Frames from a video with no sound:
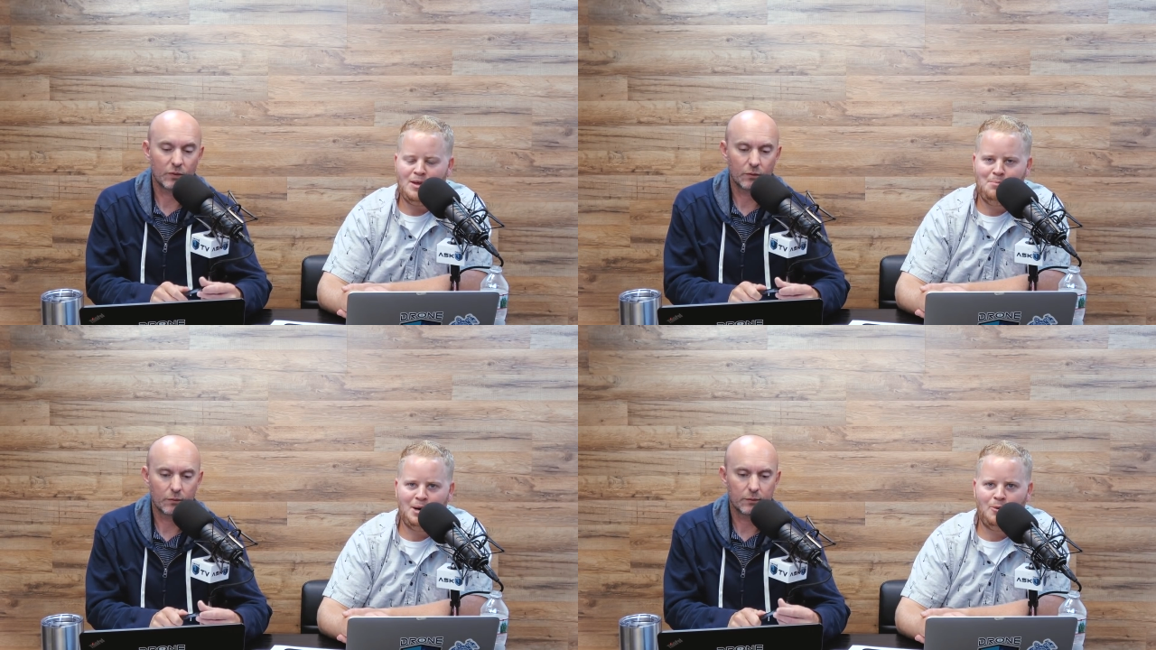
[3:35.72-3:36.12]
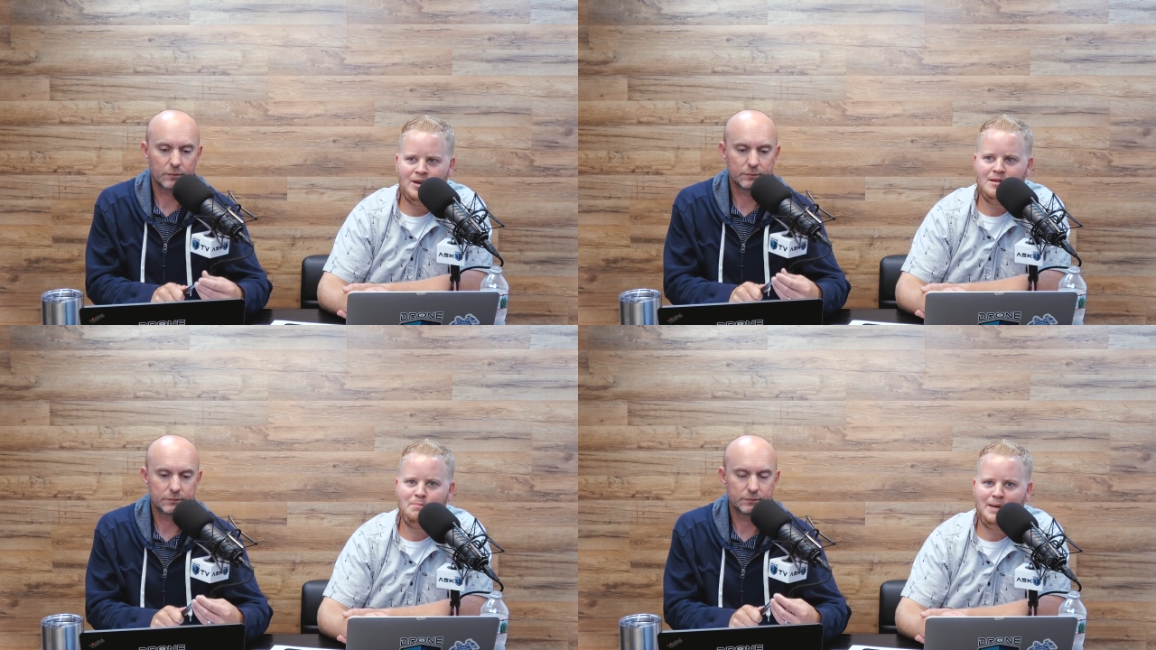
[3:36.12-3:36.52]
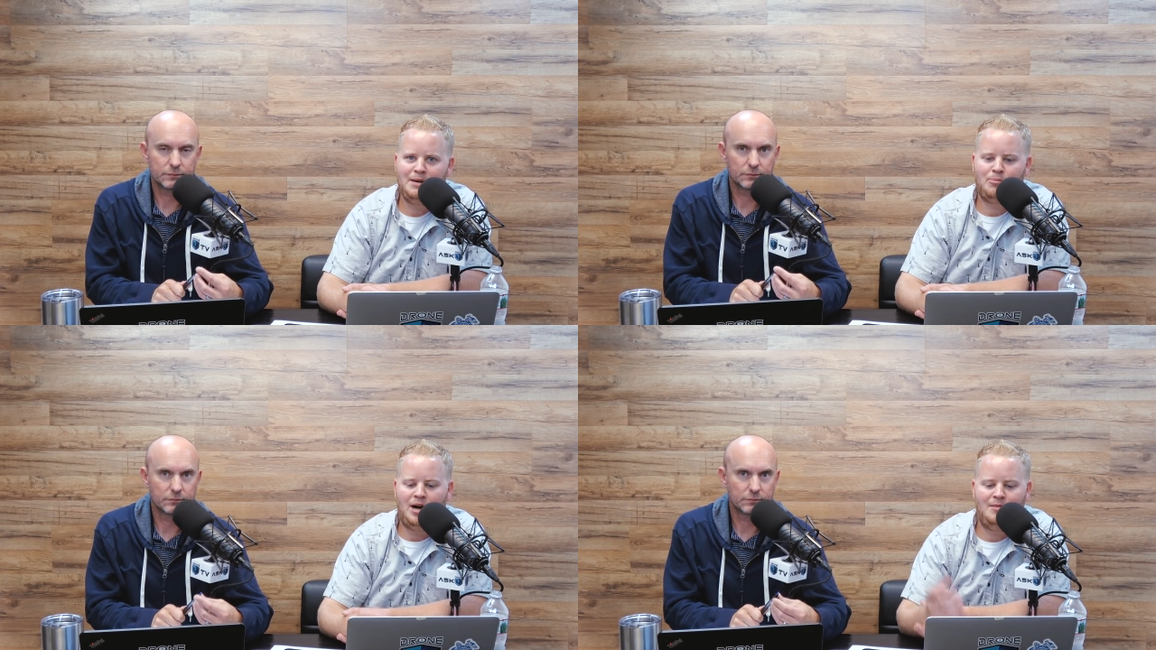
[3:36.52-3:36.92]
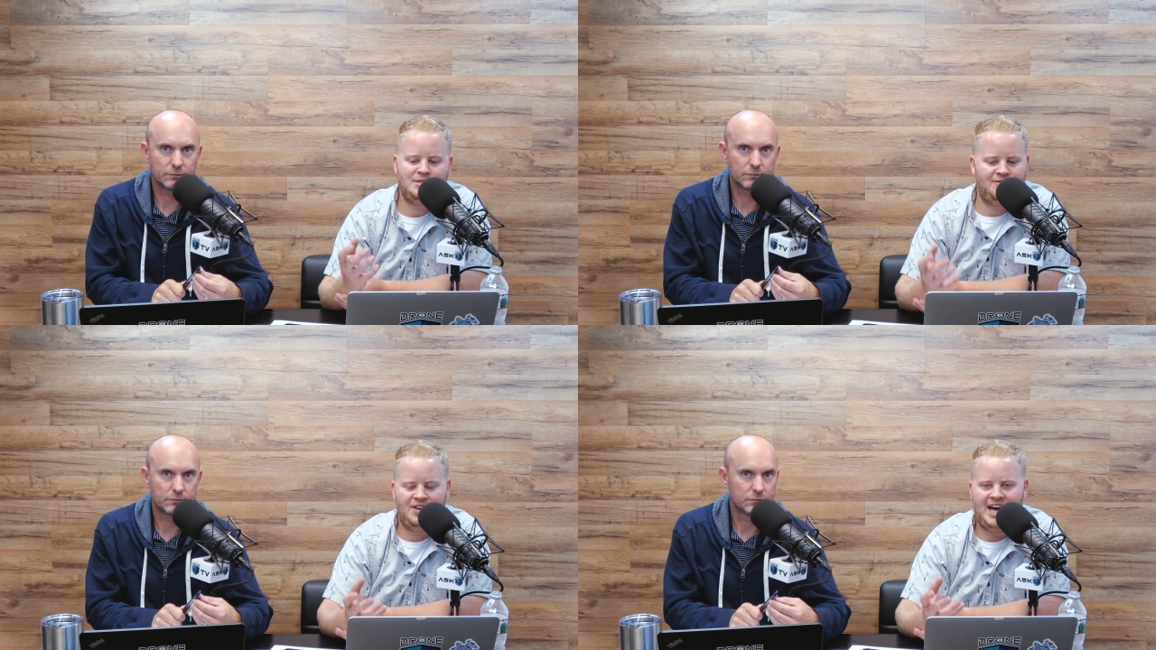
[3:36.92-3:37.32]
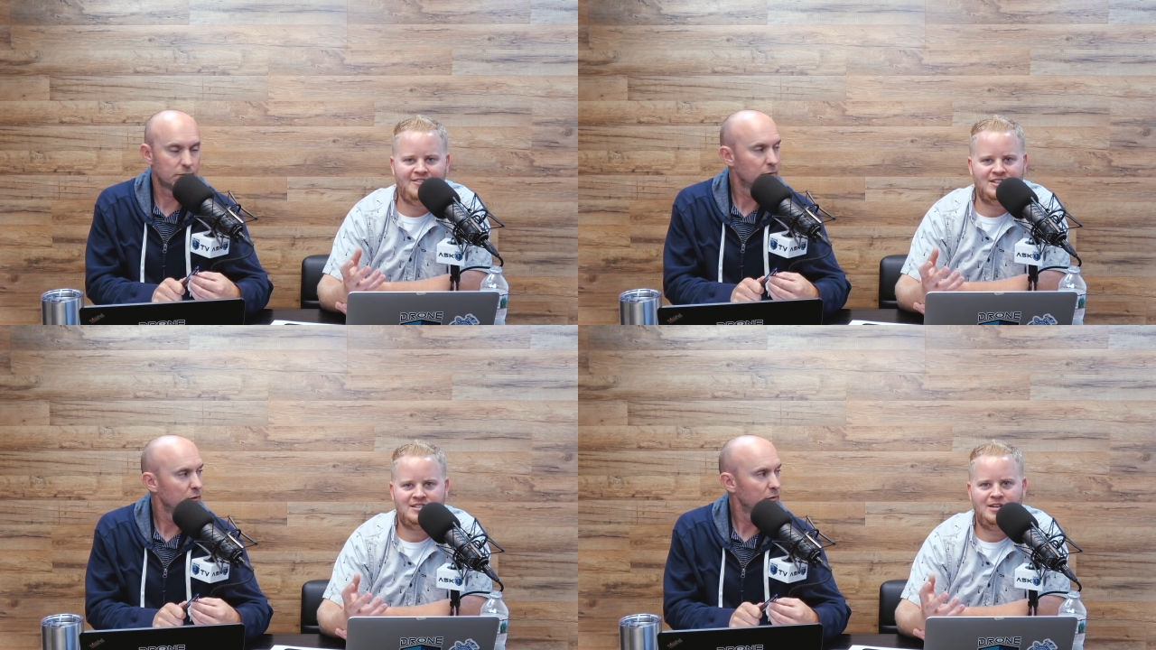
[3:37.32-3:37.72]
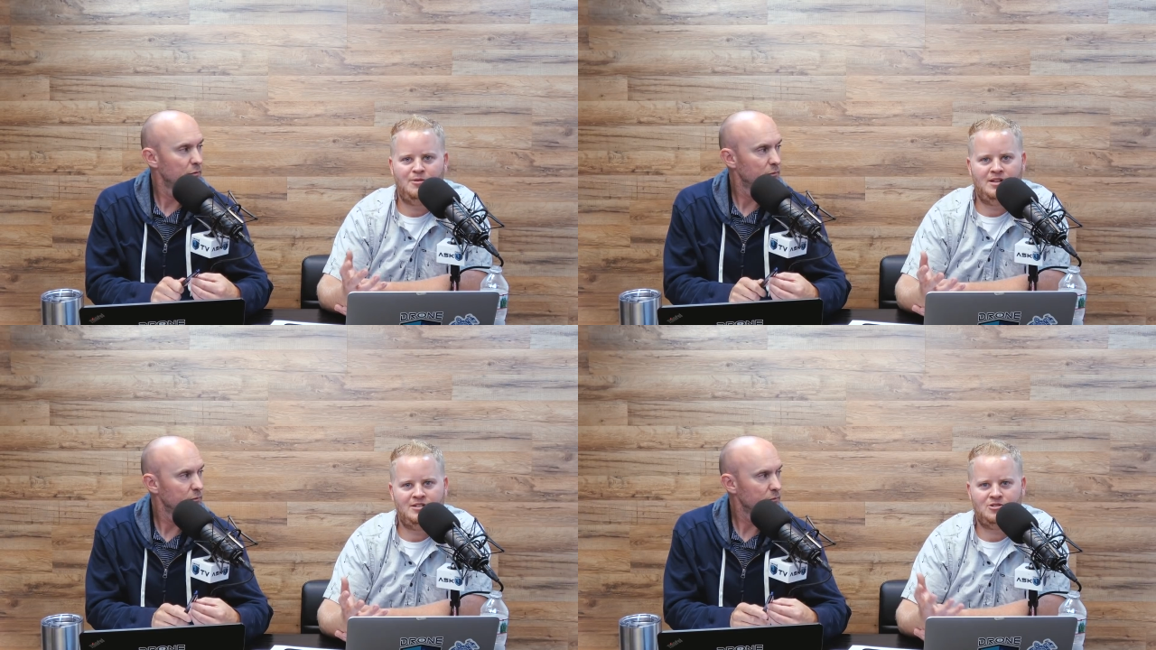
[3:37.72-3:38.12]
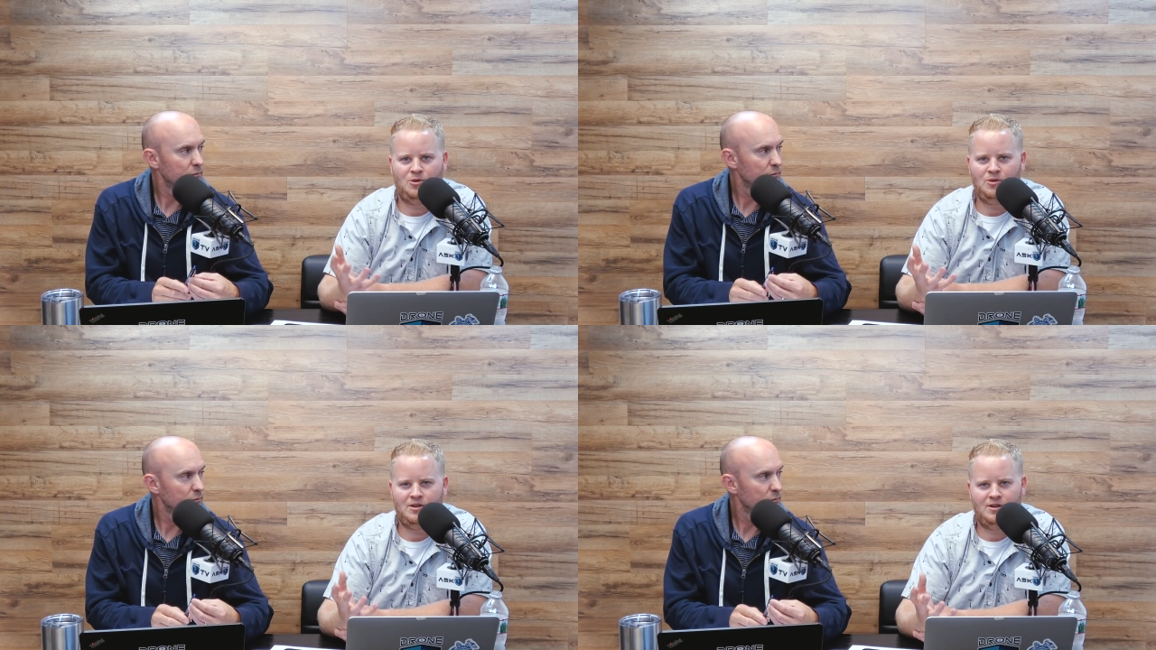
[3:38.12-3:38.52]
Speaker 1: But one of the big problems, if you haven't seen one of these solar